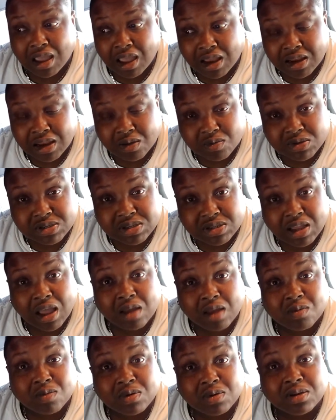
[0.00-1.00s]
And it was
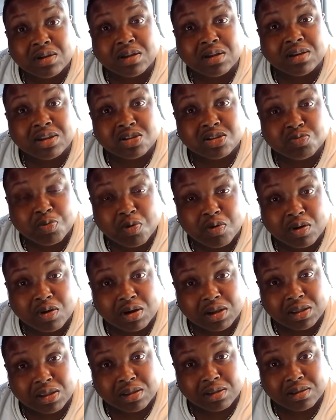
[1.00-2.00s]
not run this
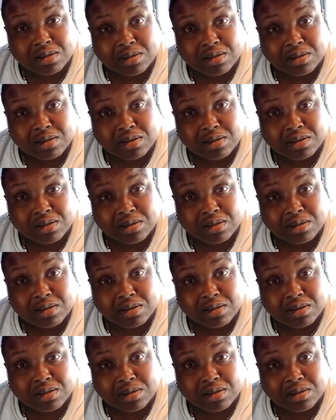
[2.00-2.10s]
poorly.